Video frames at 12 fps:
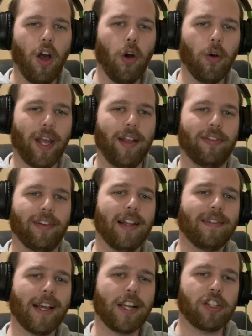Okay, so
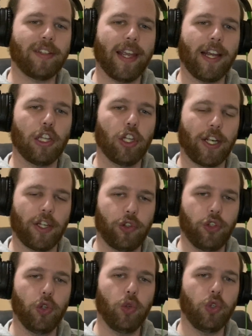let's actually take a look at
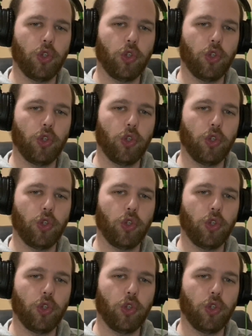two